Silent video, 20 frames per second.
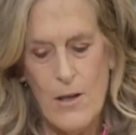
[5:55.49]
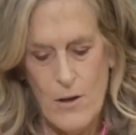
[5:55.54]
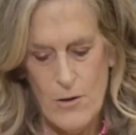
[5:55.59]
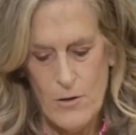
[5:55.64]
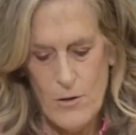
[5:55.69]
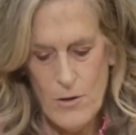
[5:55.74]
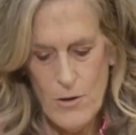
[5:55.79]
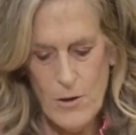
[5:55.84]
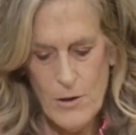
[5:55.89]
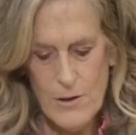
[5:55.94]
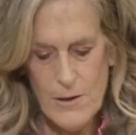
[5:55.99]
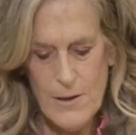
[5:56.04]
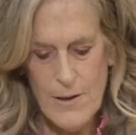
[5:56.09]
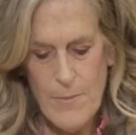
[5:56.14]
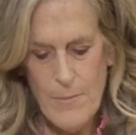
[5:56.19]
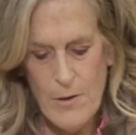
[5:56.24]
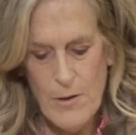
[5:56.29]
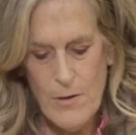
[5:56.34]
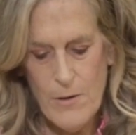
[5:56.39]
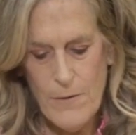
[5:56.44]
cook some of
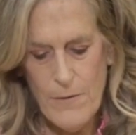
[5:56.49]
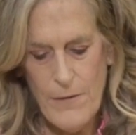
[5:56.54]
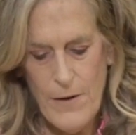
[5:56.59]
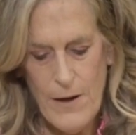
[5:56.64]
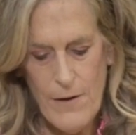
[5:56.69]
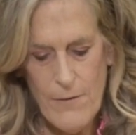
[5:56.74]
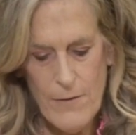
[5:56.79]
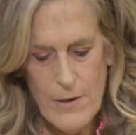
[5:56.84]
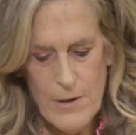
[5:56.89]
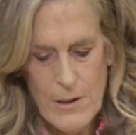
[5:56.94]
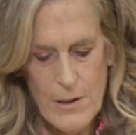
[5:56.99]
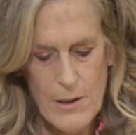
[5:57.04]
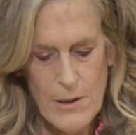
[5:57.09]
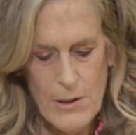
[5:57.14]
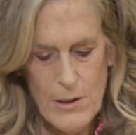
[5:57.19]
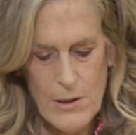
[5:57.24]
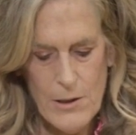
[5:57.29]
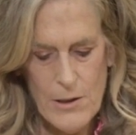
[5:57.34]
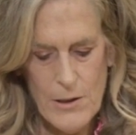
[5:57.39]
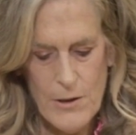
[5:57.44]
their favorite
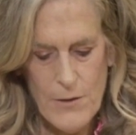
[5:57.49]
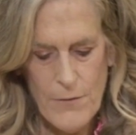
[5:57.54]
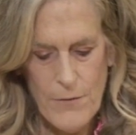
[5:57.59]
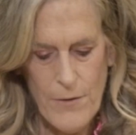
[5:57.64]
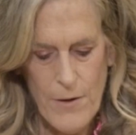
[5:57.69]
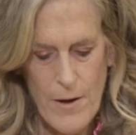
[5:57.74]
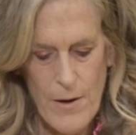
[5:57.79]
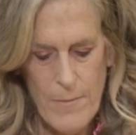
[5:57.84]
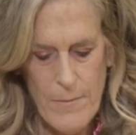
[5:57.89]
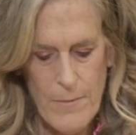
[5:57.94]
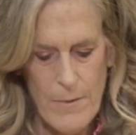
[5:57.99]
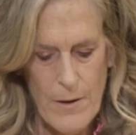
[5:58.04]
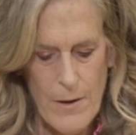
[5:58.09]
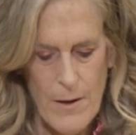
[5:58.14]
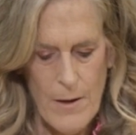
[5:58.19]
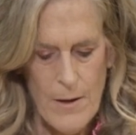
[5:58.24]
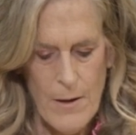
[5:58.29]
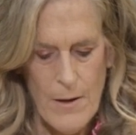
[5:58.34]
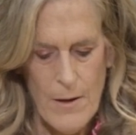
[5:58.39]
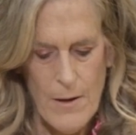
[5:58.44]
dishes from
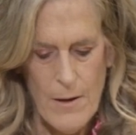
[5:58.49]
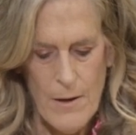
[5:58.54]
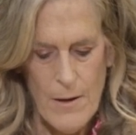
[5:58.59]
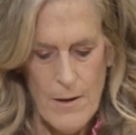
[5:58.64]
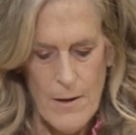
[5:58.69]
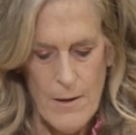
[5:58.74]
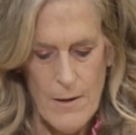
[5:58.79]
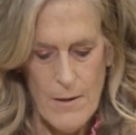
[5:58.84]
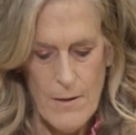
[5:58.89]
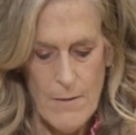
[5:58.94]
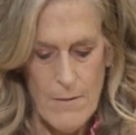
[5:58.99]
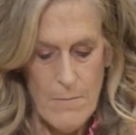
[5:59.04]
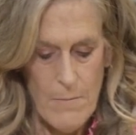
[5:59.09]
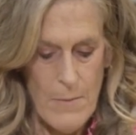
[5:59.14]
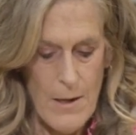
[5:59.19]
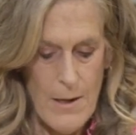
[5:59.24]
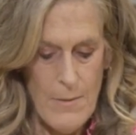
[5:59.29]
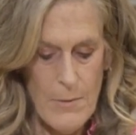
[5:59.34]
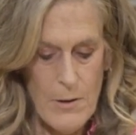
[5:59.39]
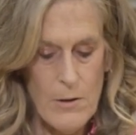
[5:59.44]

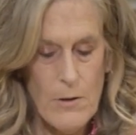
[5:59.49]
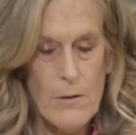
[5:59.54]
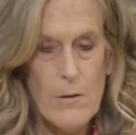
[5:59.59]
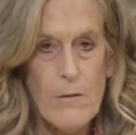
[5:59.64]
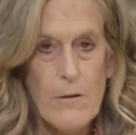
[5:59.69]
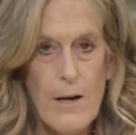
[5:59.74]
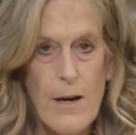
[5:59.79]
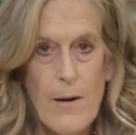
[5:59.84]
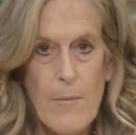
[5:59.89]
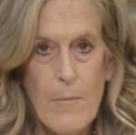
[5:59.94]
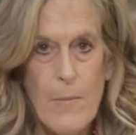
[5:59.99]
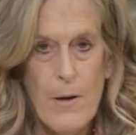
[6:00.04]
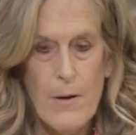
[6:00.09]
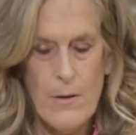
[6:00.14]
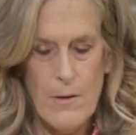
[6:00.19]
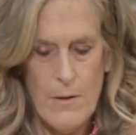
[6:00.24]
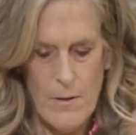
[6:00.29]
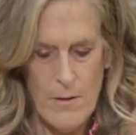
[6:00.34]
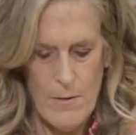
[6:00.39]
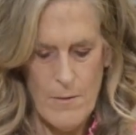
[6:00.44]
maybe their
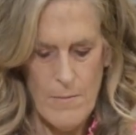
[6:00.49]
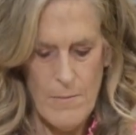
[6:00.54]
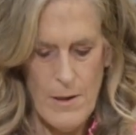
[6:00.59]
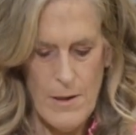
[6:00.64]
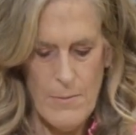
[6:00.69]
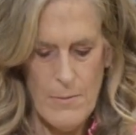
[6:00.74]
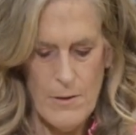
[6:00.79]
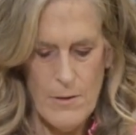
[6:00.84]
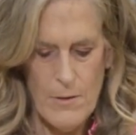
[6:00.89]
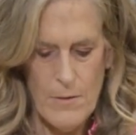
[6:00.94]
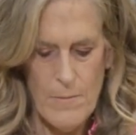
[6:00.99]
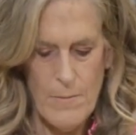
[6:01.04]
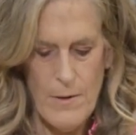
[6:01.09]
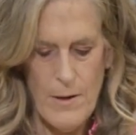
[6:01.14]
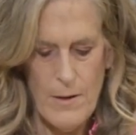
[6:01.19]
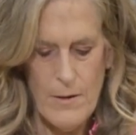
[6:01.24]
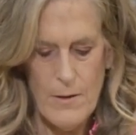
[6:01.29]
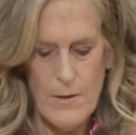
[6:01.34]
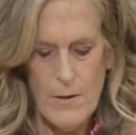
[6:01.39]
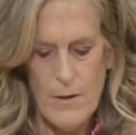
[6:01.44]
grandmother or maybe their
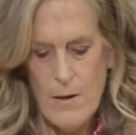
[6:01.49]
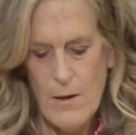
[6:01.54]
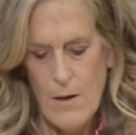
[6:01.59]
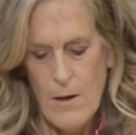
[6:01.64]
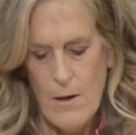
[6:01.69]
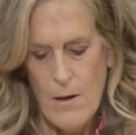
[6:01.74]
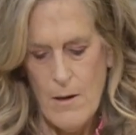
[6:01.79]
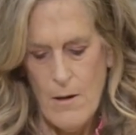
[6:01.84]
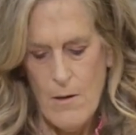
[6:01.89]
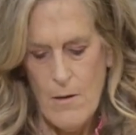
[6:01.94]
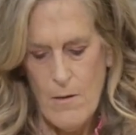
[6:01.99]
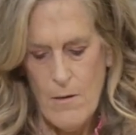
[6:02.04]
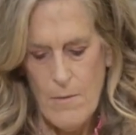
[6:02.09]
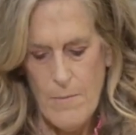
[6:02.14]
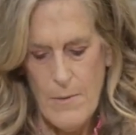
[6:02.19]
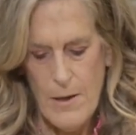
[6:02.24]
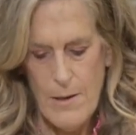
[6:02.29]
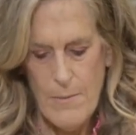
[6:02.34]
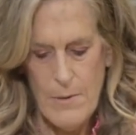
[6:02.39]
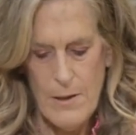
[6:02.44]
mother or
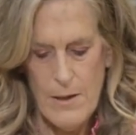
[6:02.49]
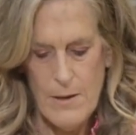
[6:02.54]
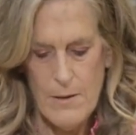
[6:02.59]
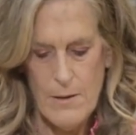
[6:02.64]
maybe,